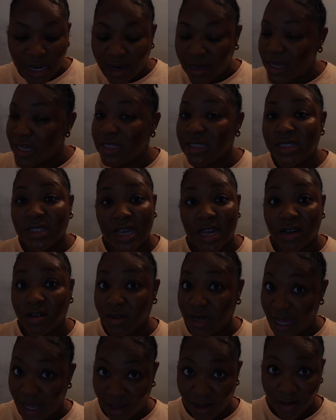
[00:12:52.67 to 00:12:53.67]
It's
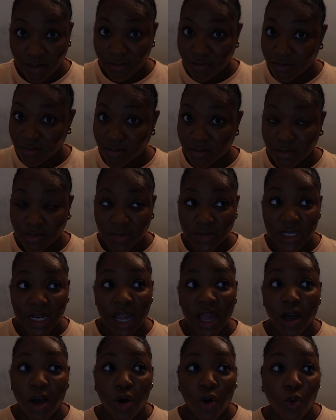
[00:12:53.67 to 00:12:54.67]
Saturday.
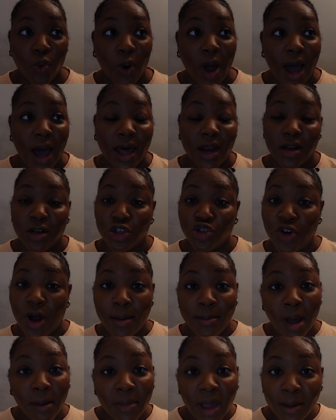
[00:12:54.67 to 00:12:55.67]
Now, I done
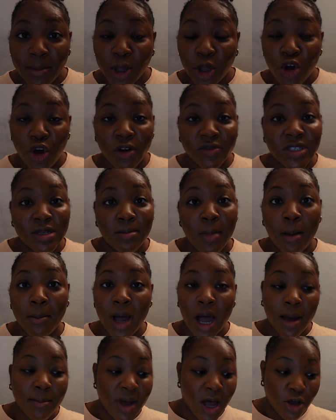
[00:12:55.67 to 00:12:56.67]
dropped my baby off to my
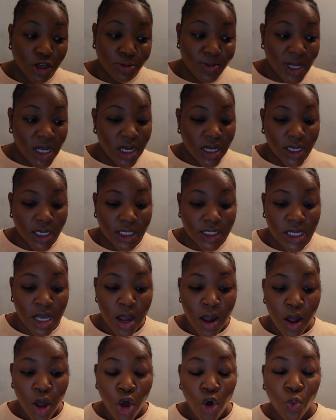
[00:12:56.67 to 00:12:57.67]
mom's house because
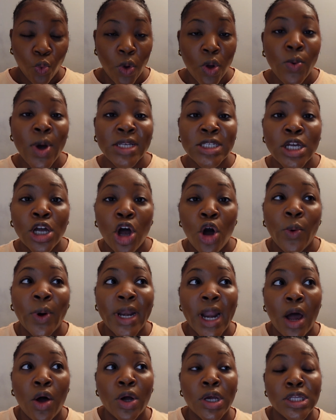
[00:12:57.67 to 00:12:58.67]
we wasn't going
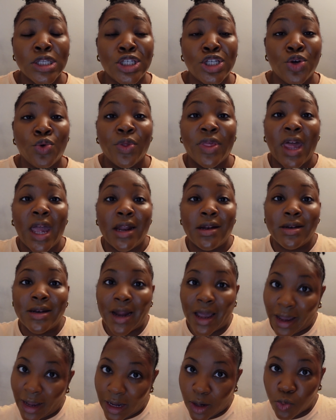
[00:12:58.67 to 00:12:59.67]
out until that
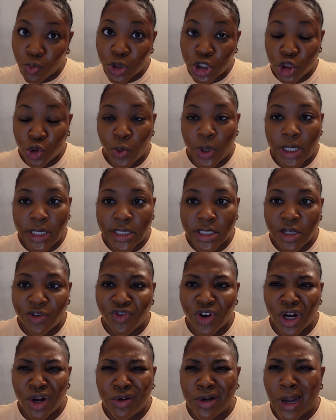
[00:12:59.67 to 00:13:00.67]
night, which was
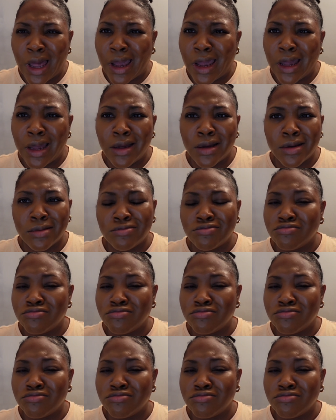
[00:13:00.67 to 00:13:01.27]
around like